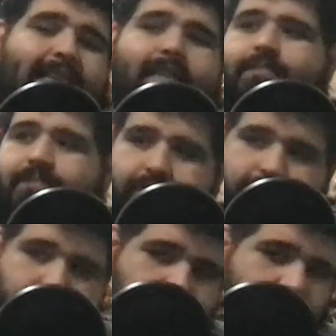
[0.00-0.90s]
and
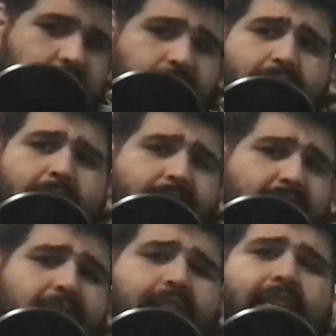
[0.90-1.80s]
doing the
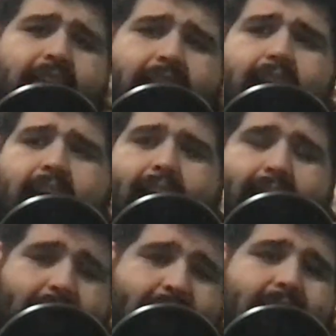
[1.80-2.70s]
production
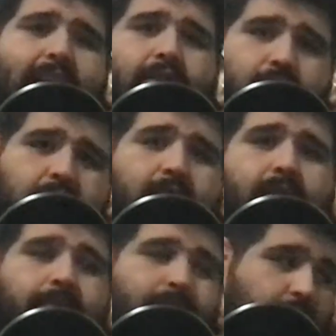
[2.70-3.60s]
and handling
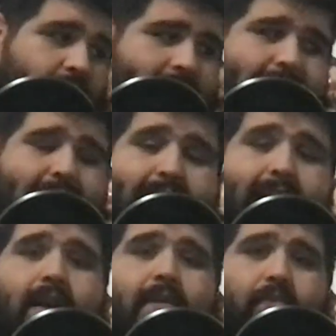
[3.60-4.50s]
where point
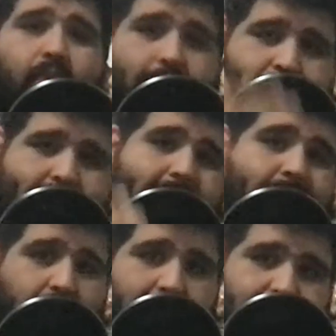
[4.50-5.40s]
A, point B,
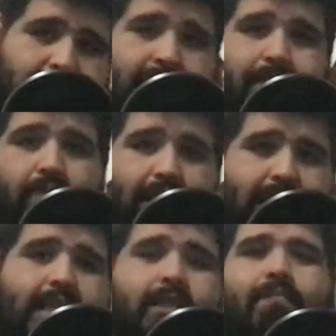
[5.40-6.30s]
point C, and
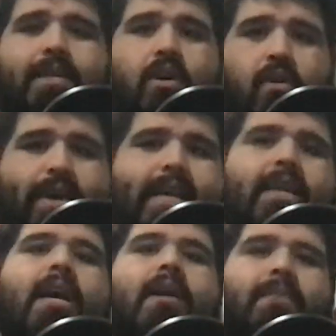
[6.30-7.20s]
point D should be
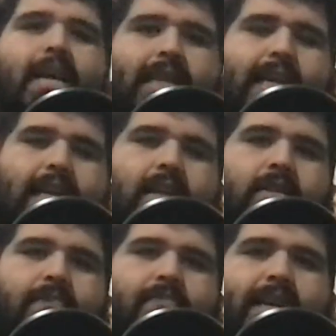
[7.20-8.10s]
going. But I think you
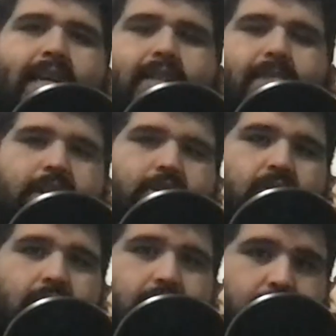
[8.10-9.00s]
should bring in somebody
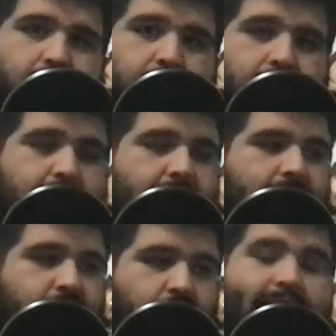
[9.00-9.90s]
strong to do
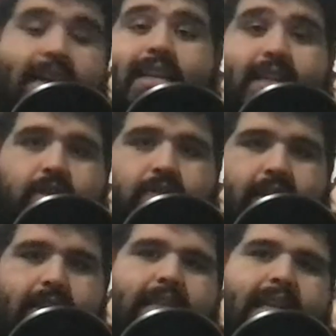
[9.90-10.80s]
directing
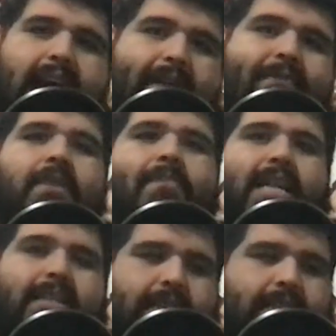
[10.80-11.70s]
duties and have an
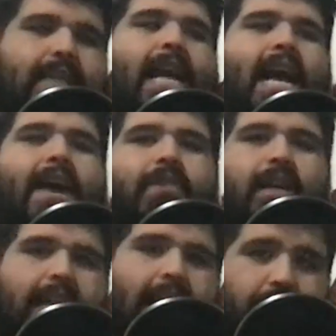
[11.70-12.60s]
imagination and have a
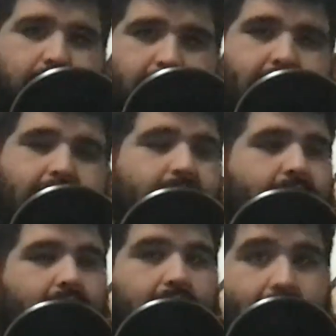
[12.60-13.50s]
collaborate
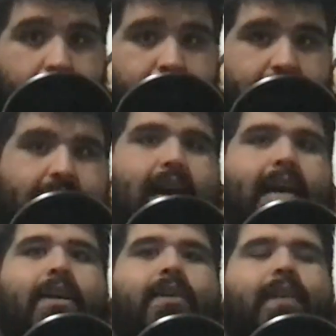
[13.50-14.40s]

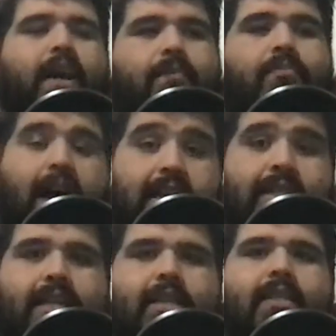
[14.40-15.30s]
kind of
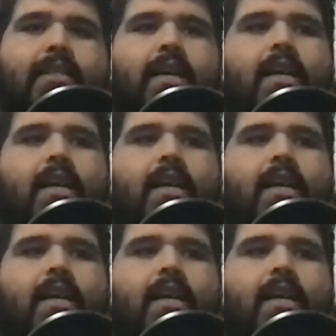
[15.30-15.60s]
project. Because,